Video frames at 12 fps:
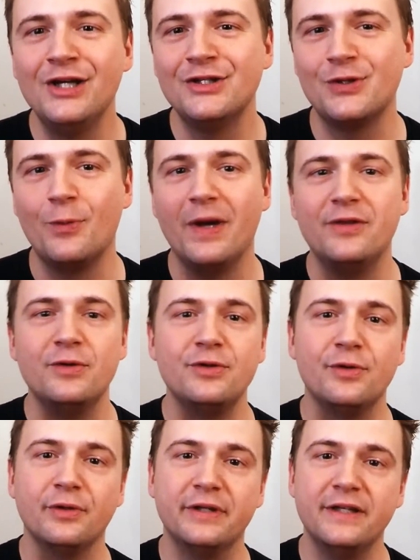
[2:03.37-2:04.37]
So whether
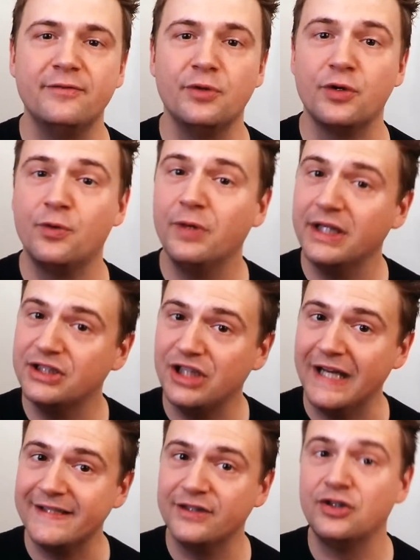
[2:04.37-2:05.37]
you're looking for a quick
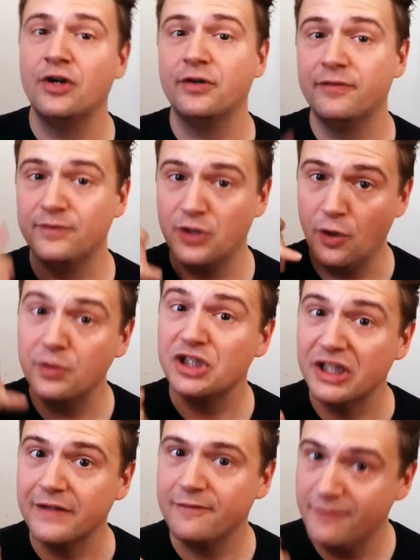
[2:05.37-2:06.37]
jazz guitar
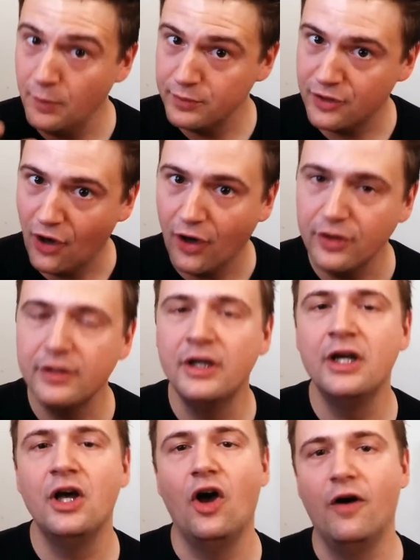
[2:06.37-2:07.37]
coaching phone call,
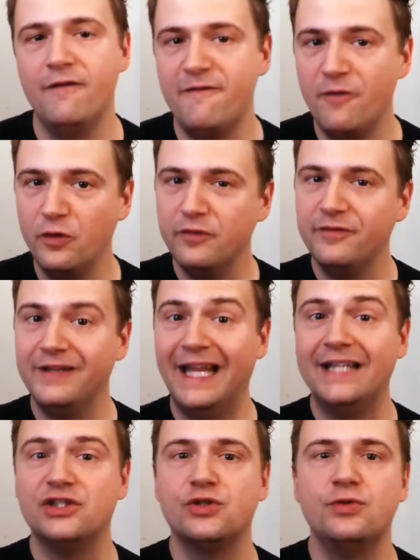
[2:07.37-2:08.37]
a
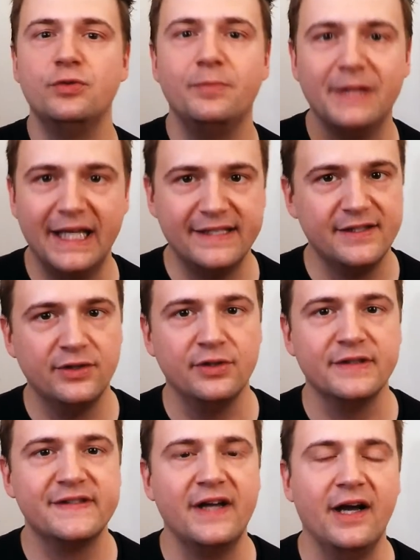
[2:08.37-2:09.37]
full-fledged group lesson
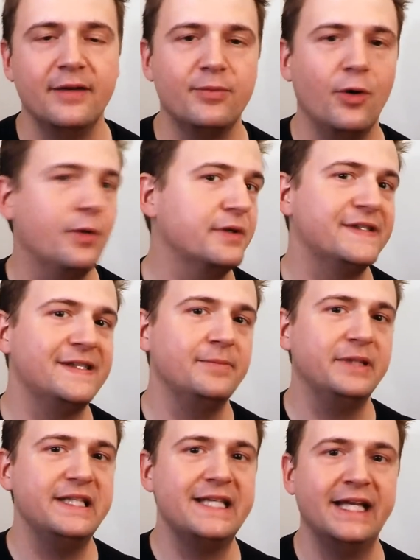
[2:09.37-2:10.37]
on Skype, or
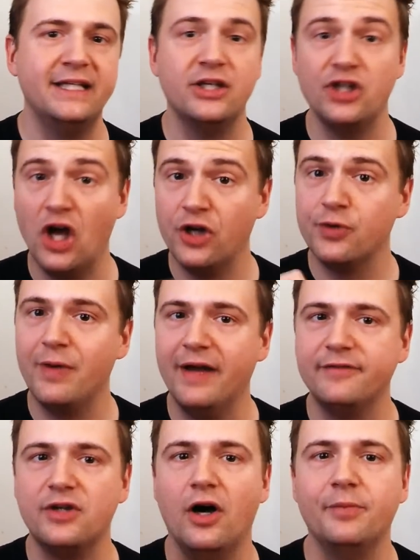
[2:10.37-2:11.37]
simply getting an
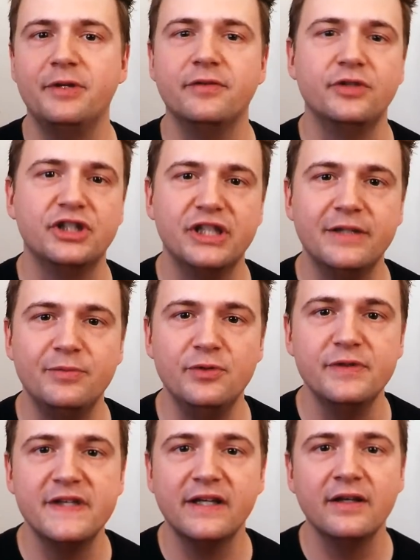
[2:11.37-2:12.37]
autographed copy of the sheet
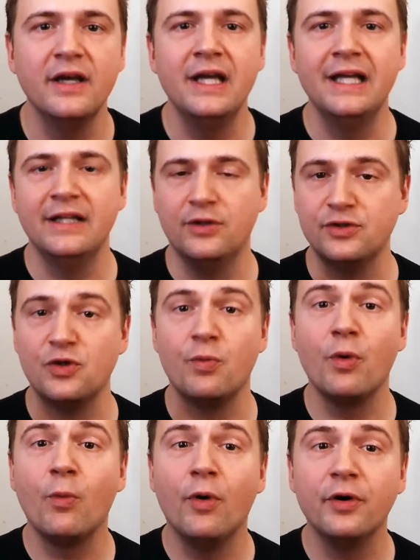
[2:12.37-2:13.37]
music, there's a
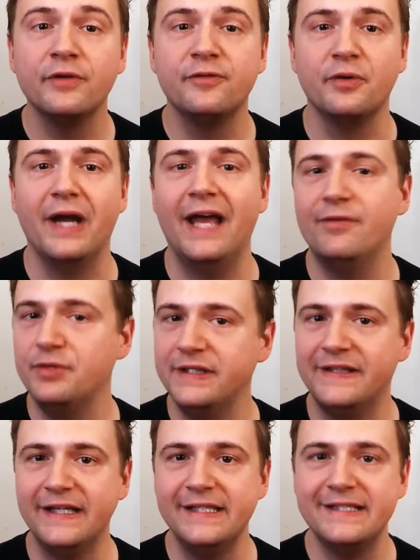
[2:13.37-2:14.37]
reward for every
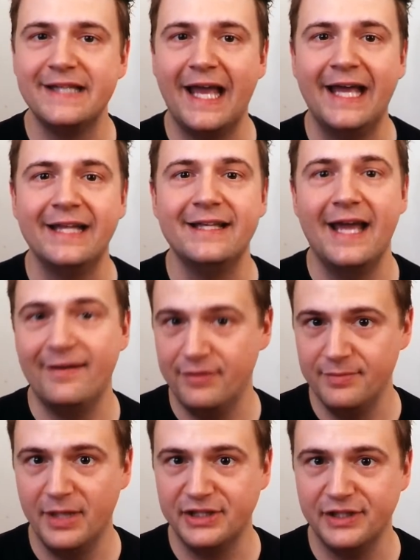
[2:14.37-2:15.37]
taste and
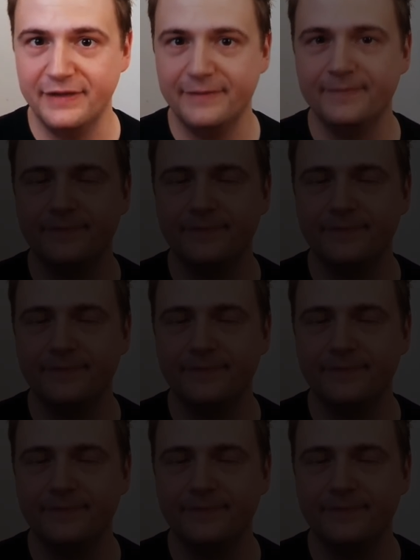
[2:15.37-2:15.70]
every budget.